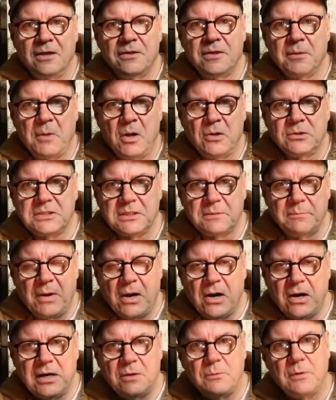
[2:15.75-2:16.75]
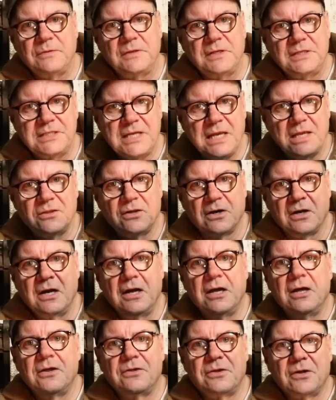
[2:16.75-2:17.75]
the malted barley when they take their,
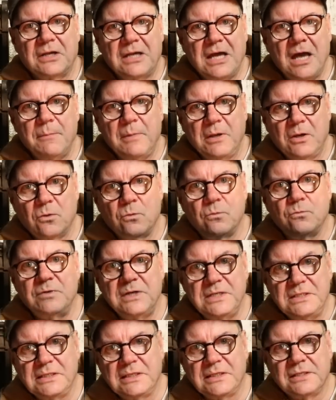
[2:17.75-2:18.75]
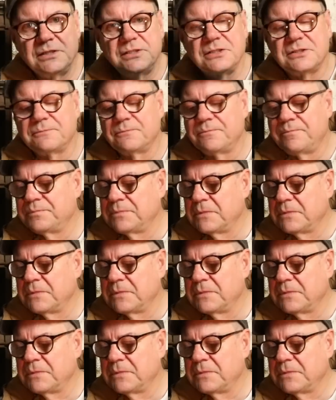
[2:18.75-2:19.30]
their chemical readings.